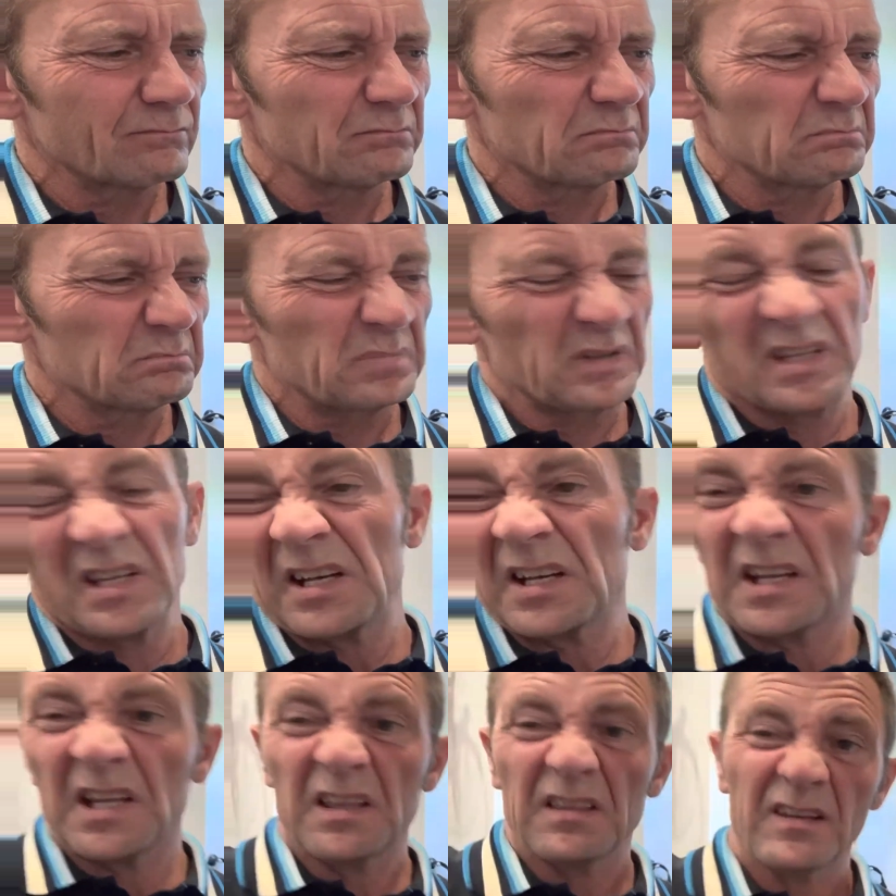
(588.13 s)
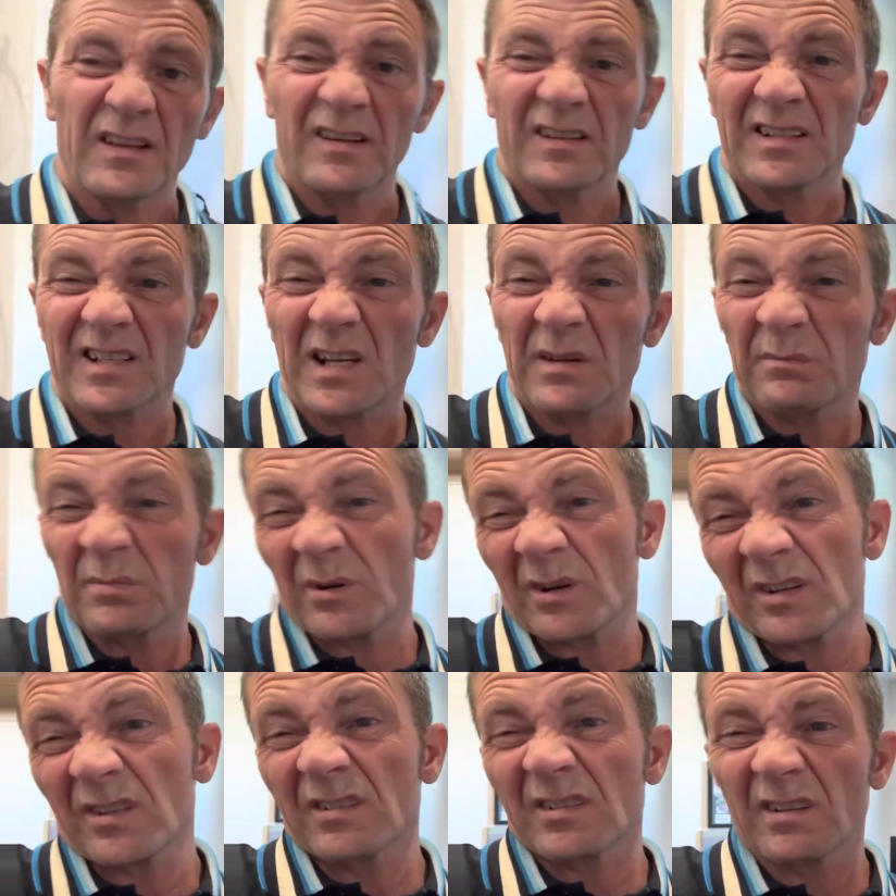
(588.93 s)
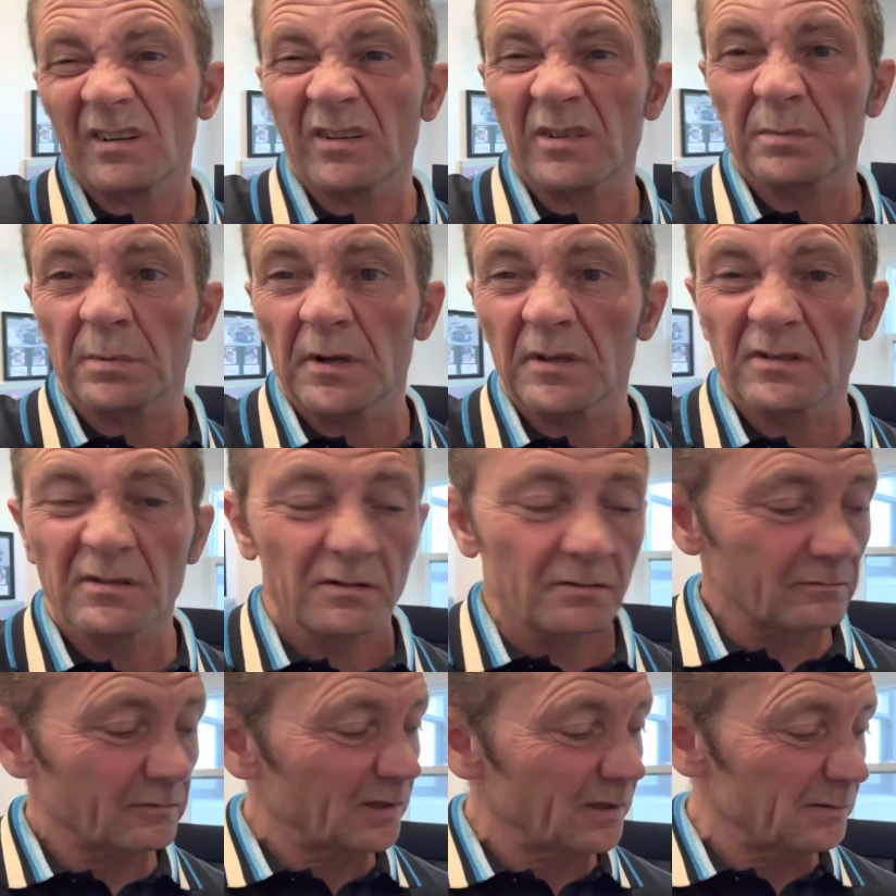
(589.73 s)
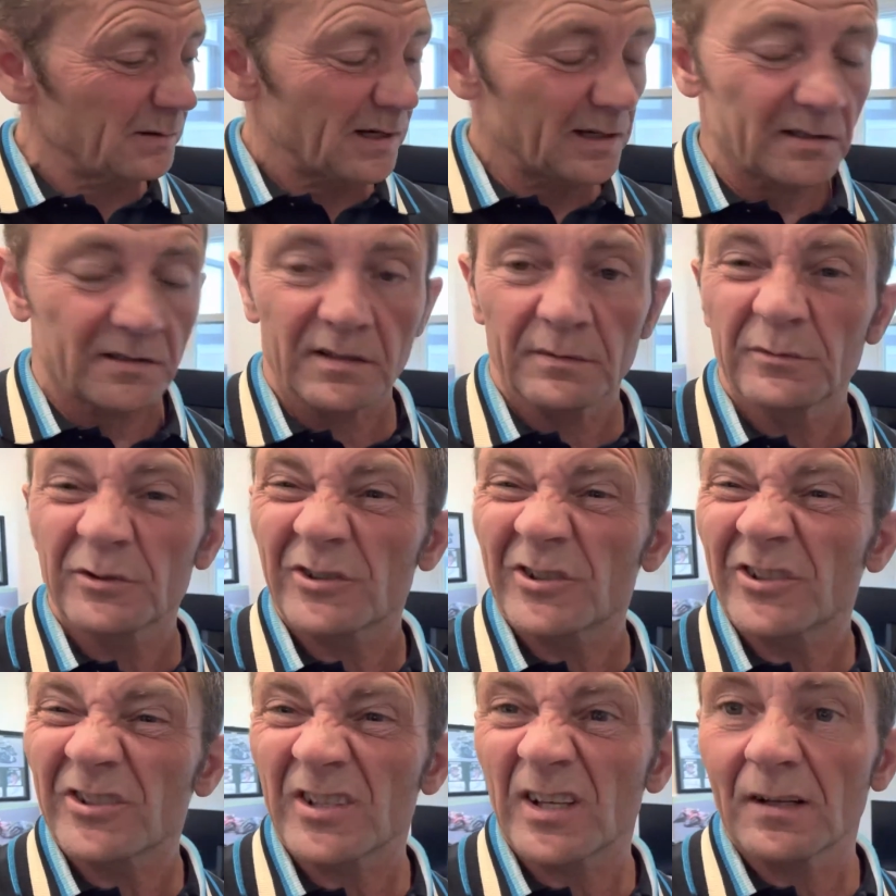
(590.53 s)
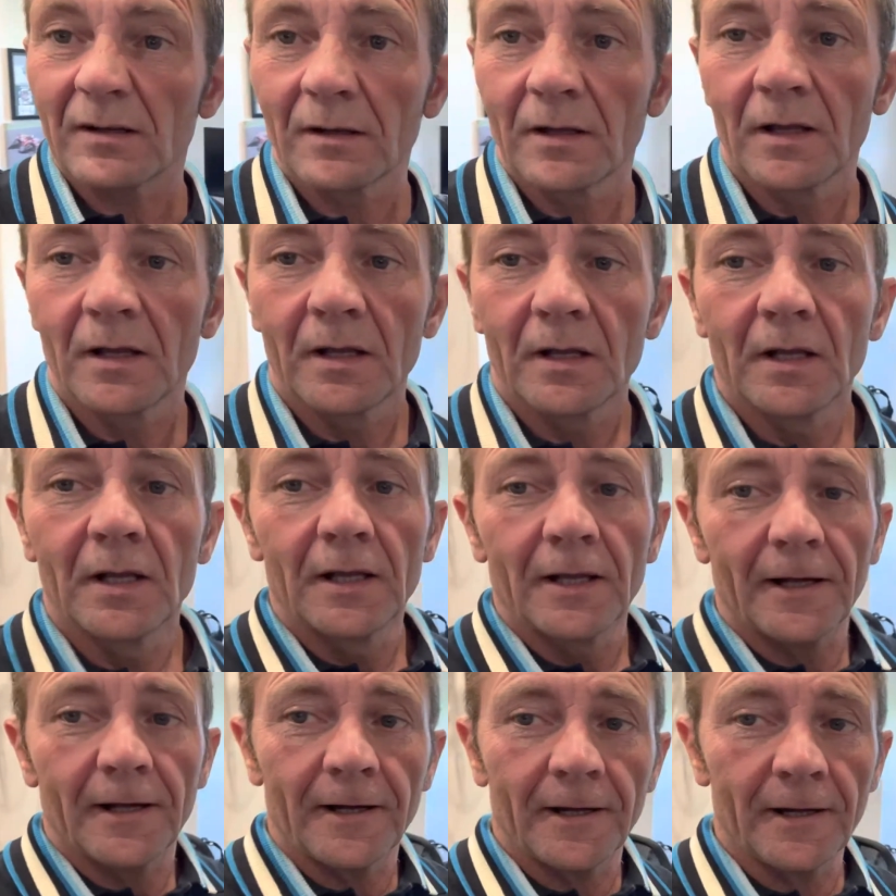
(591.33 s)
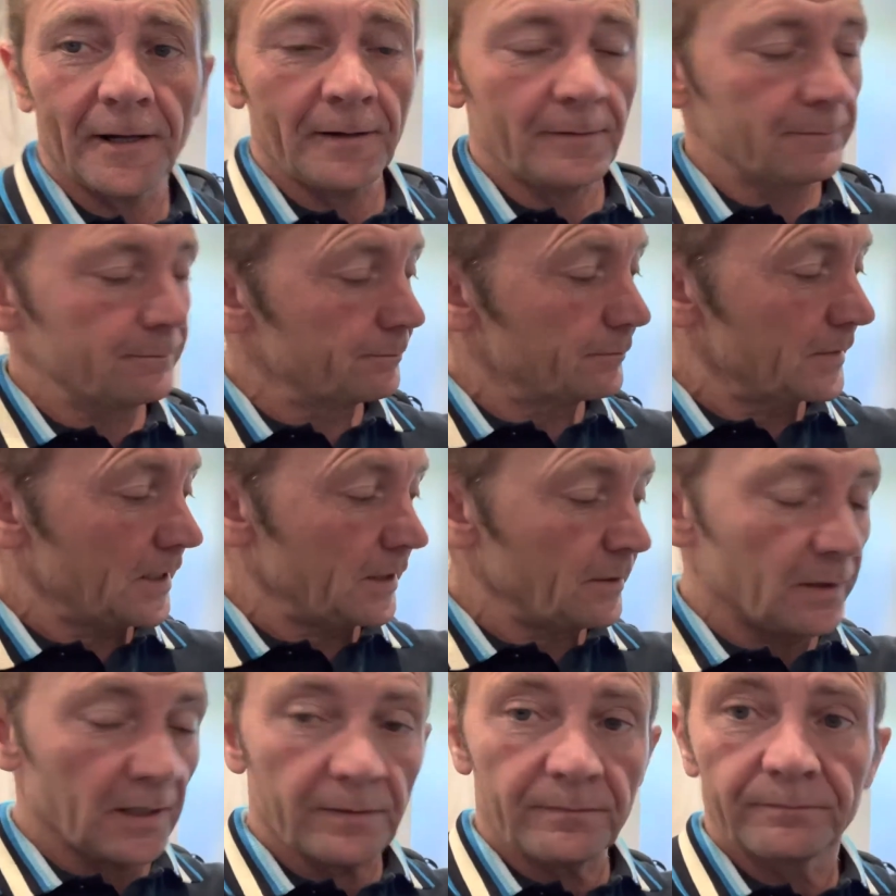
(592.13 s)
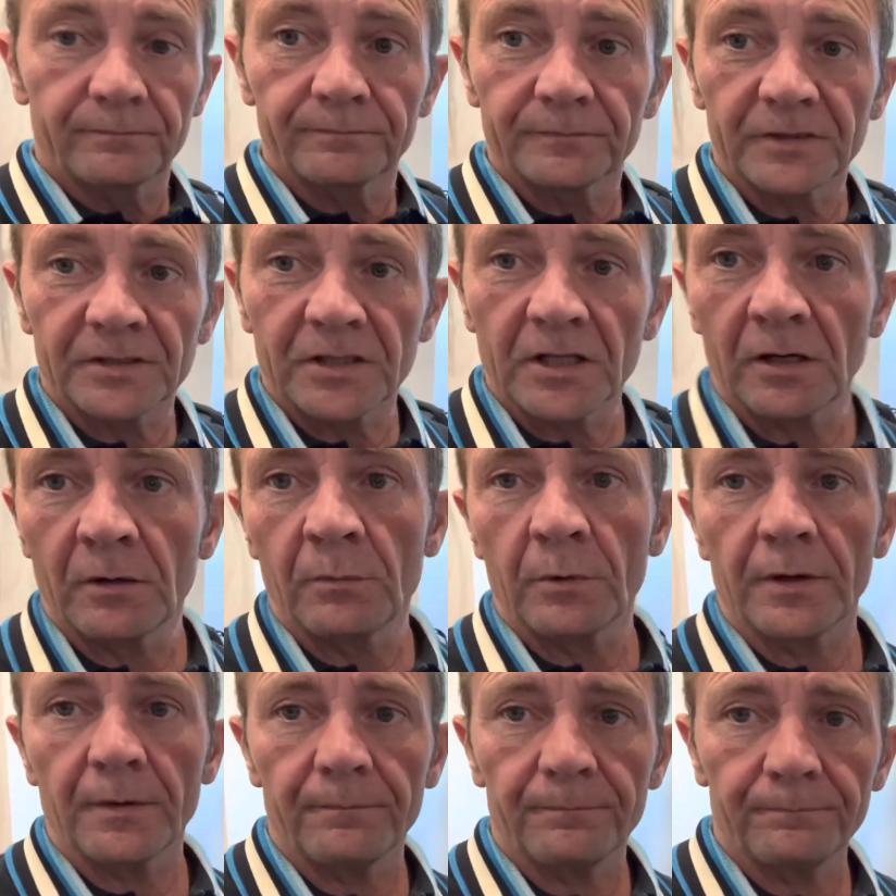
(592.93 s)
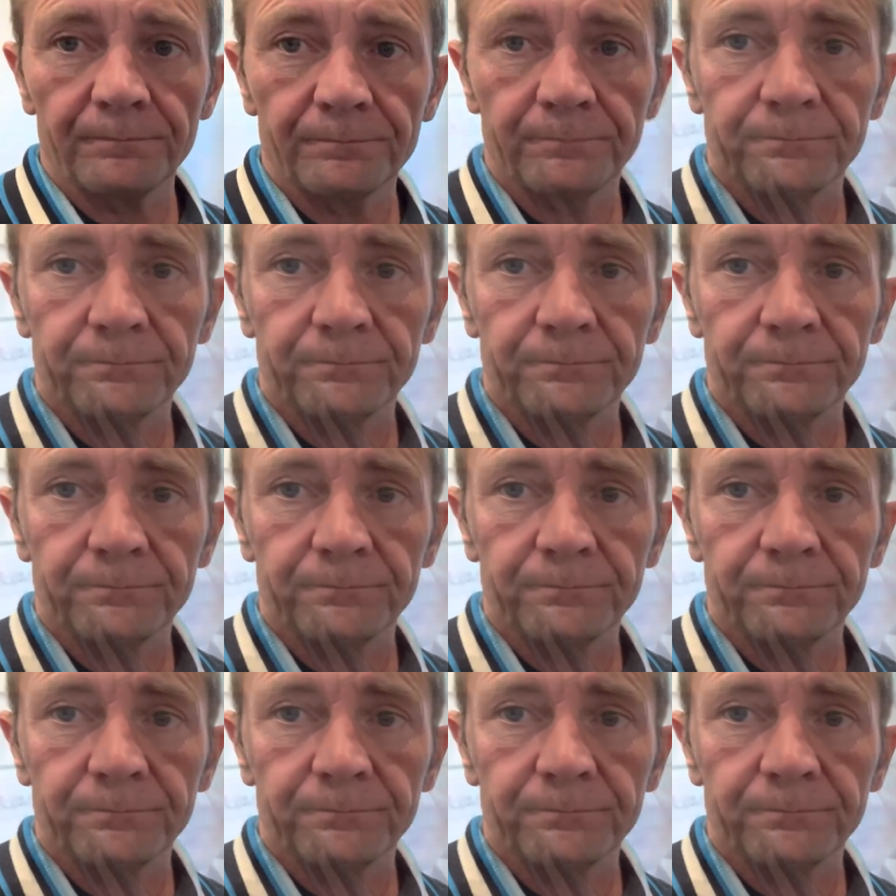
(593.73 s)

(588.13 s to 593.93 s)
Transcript: then again, they're the same price. So I suppose it doesn't really matter too much, does it? Anyway, let's get on with it.